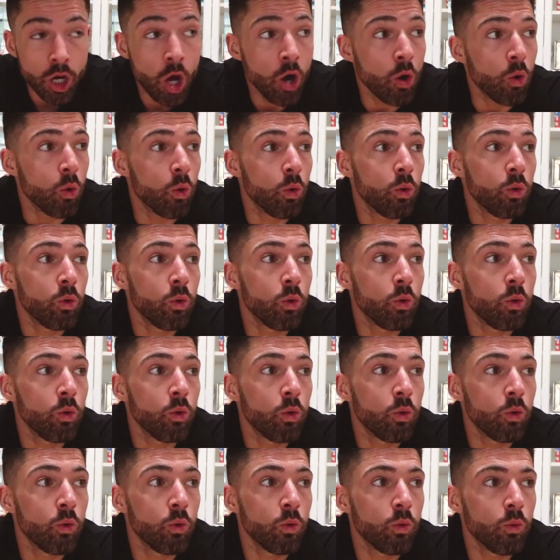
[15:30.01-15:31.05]
No,
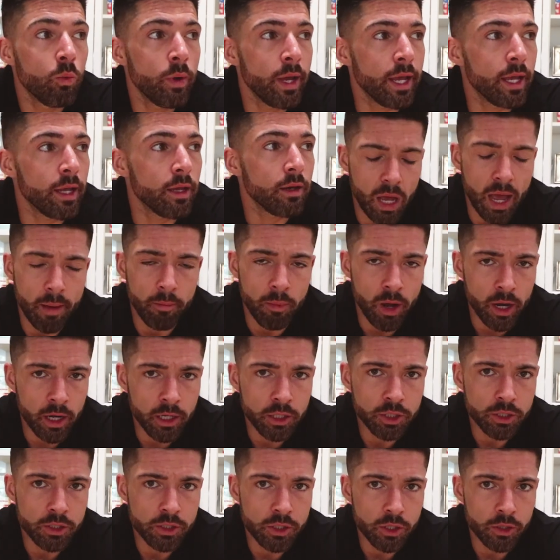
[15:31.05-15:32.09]
wait, I might
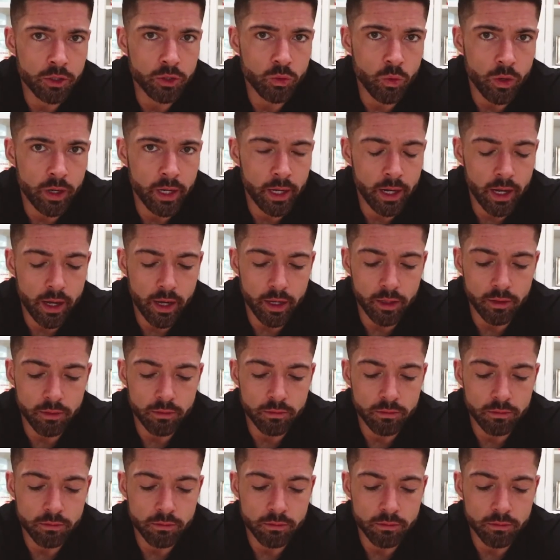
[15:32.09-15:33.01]
have just turned twenty-nine.